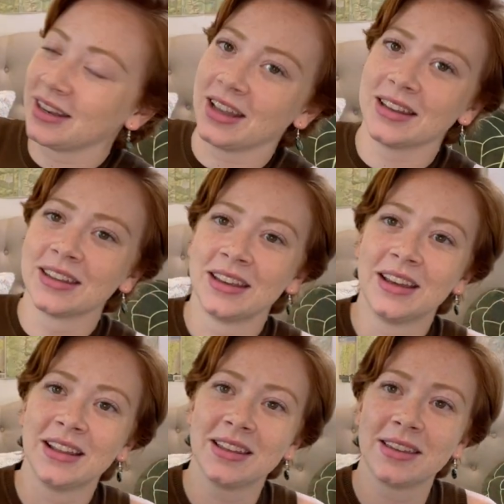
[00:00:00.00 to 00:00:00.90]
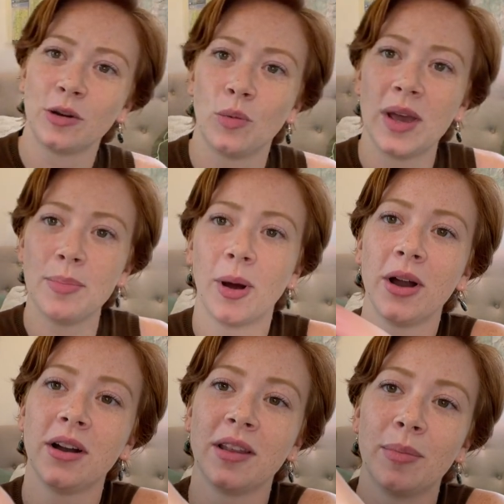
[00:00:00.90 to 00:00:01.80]
And this little white
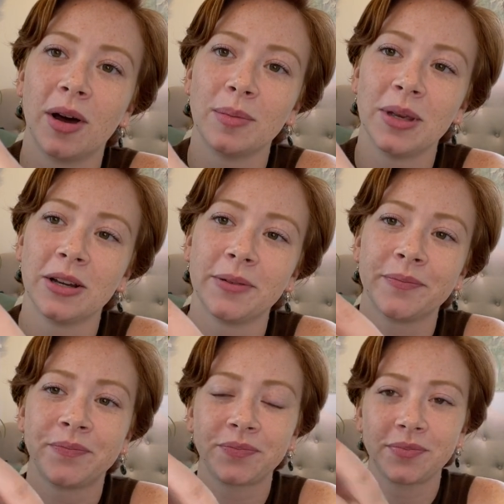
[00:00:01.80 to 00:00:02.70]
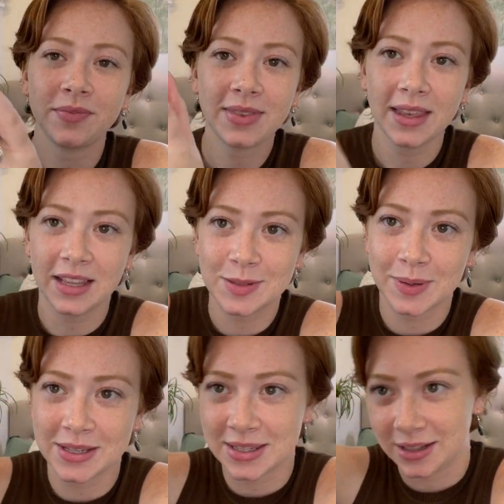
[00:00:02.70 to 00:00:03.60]
part on the bottom here, that's because the